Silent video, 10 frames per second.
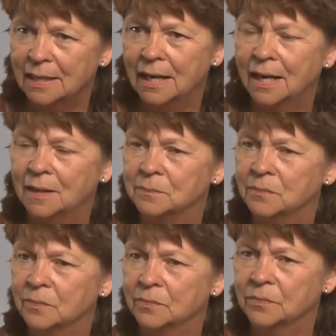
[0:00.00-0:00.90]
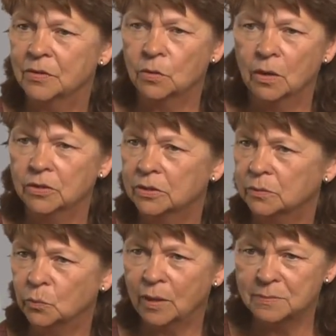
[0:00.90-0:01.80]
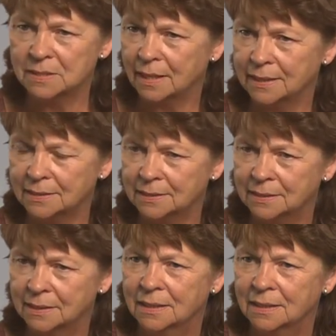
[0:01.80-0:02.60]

Um, they're on our website,